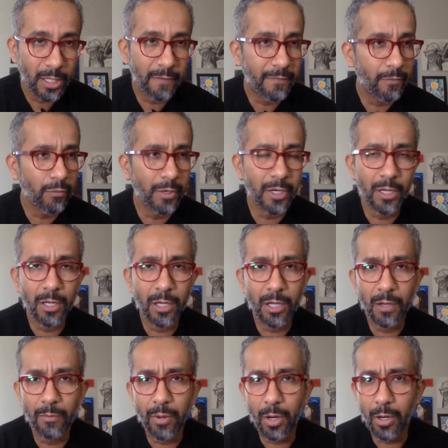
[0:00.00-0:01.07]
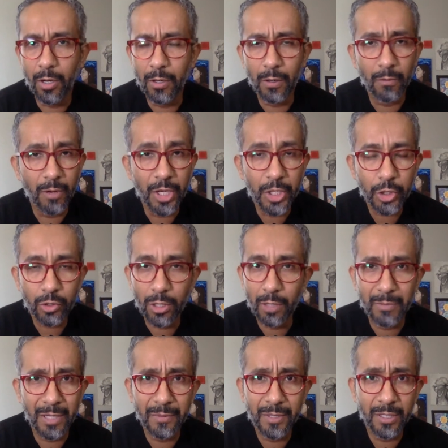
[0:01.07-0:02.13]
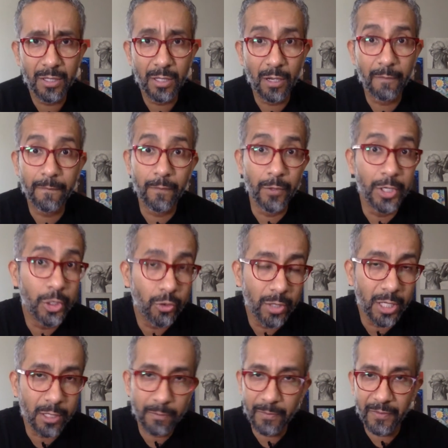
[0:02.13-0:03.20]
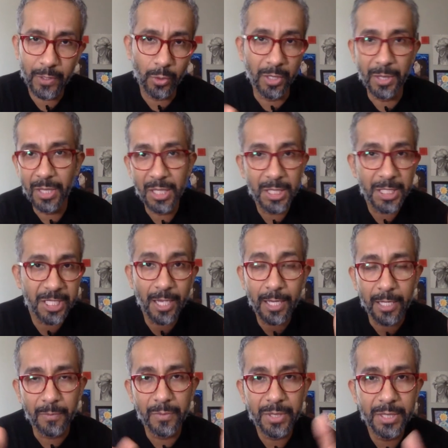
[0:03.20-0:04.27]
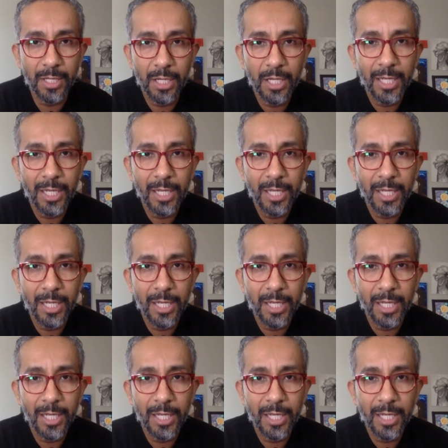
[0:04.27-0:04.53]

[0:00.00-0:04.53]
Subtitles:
If you run a bar or a restaurant, maybe a free drink between these times.